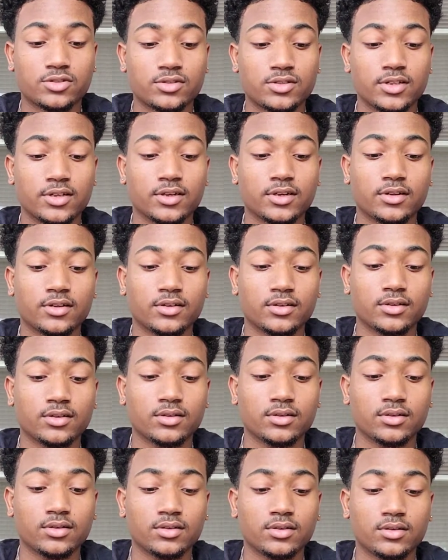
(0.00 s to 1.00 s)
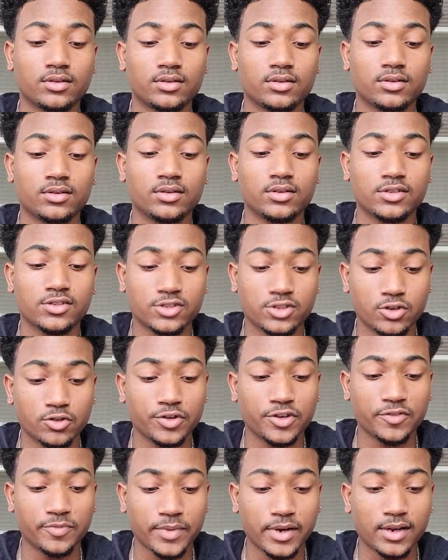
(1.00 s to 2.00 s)
the
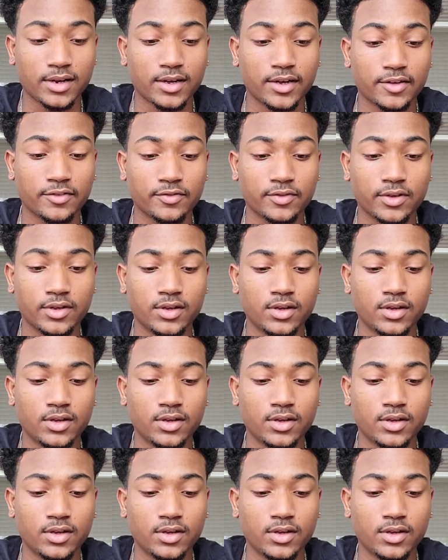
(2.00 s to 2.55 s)
story of my life.